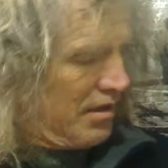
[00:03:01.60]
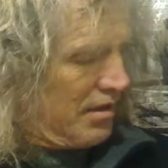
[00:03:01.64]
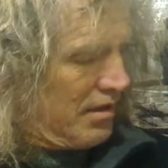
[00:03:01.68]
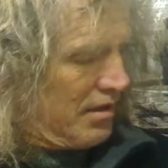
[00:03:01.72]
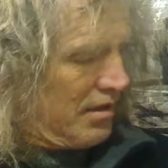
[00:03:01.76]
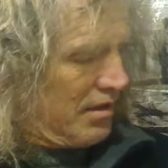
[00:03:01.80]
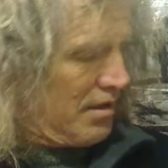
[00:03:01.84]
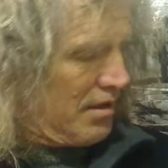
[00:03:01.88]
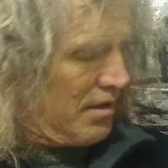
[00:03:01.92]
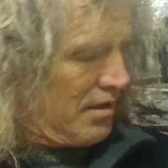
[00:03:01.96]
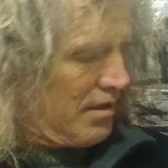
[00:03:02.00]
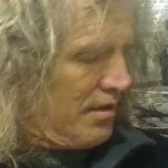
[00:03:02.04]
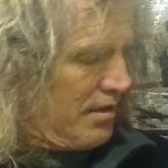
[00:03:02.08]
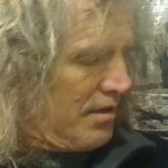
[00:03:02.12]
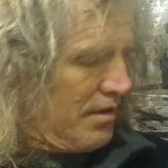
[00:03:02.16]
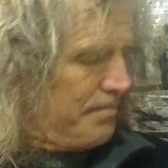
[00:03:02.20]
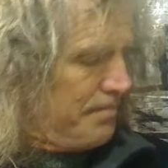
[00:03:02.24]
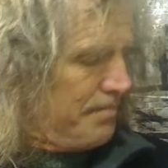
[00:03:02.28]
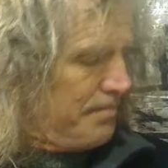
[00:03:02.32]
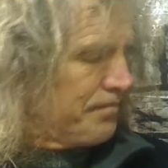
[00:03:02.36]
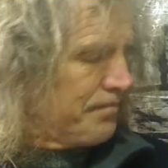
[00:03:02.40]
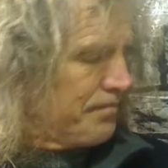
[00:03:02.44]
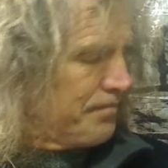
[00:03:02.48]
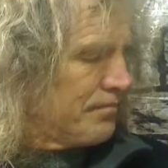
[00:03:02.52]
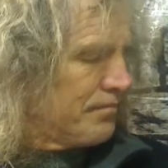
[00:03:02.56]

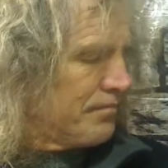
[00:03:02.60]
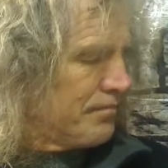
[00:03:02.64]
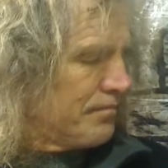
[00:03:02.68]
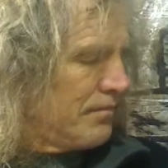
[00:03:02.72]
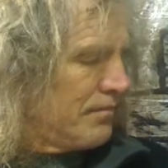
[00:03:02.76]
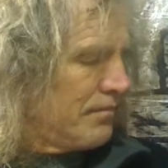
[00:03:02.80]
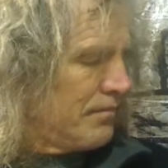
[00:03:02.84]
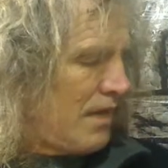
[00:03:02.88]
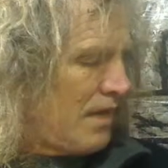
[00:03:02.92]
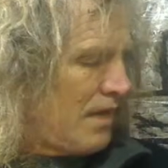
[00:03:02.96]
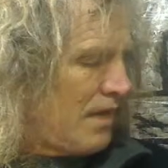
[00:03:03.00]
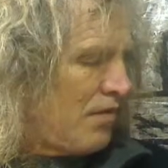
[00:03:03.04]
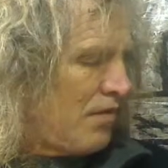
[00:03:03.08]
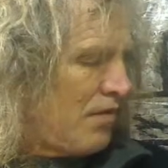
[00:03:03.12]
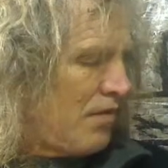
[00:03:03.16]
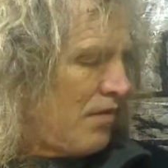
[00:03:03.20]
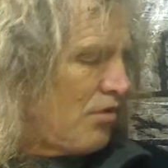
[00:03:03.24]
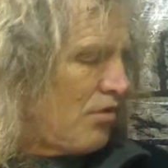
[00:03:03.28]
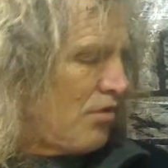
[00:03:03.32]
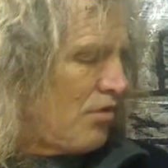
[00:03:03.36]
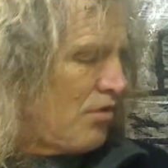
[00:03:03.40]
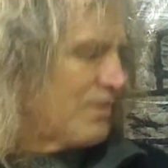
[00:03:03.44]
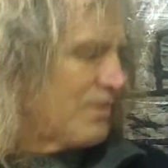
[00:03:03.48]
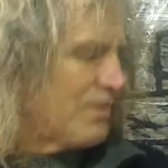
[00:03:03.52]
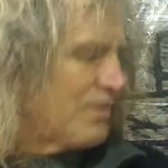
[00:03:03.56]
Um, how
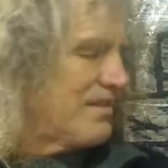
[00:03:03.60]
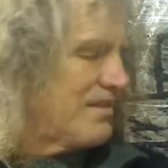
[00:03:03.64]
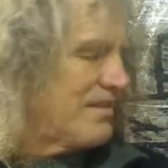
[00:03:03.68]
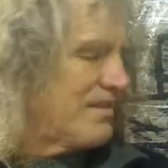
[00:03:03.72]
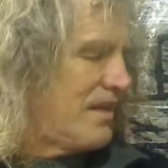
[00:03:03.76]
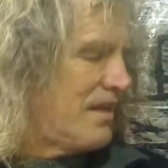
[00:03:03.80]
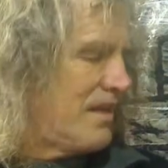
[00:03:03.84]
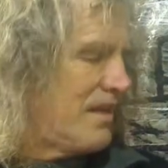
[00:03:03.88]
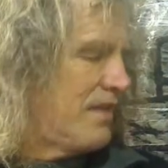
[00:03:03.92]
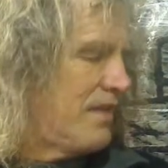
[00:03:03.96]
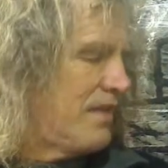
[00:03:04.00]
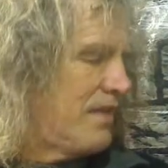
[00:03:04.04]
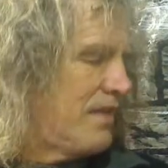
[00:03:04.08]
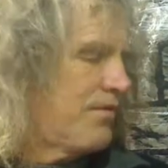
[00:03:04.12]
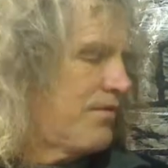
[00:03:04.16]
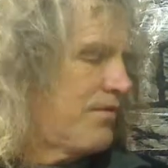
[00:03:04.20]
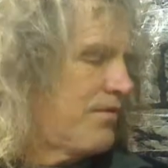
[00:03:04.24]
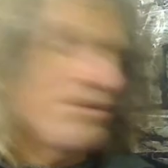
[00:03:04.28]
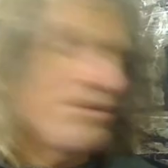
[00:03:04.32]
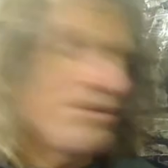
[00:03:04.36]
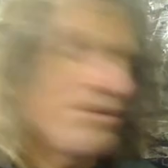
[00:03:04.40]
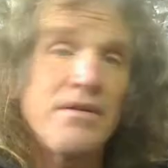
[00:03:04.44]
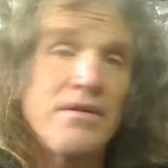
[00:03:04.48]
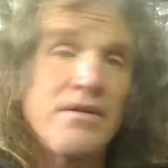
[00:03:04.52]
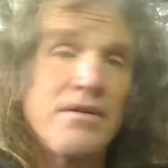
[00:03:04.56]
long does it take for
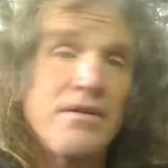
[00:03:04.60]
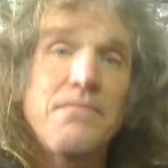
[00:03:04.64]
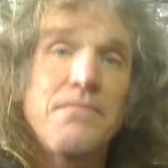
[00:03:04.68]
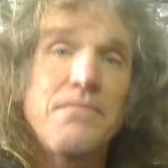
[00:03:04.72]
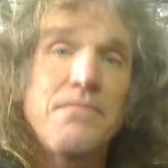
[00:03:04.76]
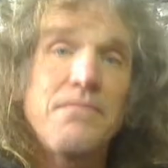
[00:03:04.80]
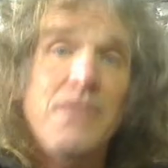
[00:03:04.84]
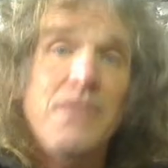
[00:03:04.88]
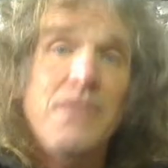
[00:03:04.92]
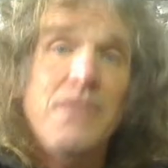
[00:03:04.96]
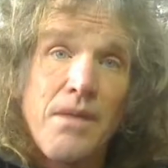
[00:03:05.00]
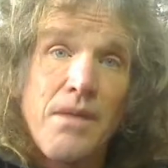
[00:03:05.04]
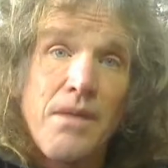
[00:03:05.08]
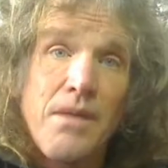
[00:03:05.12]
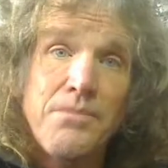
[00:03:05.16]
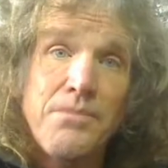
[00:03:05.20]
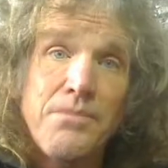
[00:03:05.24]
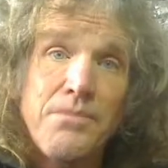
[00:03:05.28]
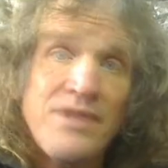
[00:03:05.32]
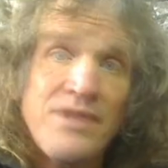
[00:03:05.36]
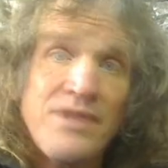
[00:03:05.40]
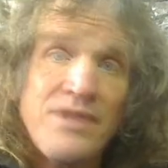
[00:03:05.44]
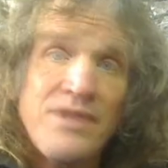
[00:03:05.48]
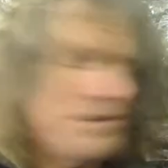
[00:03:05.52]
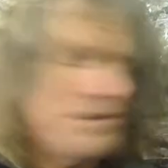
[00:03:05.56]
the
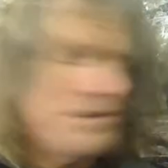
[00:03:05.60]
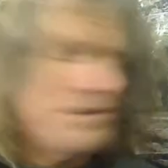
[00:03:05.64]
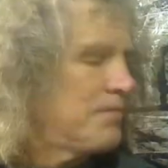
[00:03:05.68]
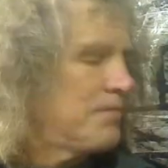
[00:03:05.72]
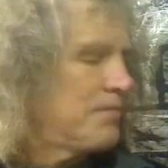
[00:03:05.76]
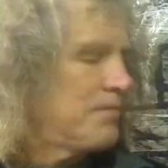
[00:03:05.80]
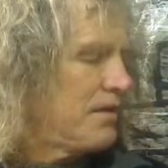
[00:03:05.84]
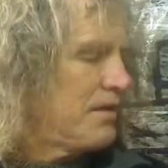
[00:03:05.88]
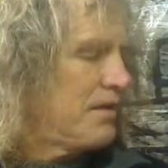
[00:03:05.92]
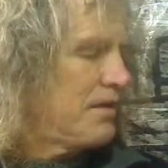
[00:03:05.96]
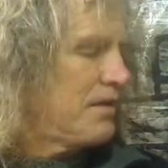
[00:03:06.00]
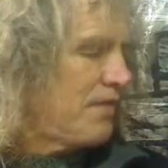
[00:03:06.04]
clumps at the speed of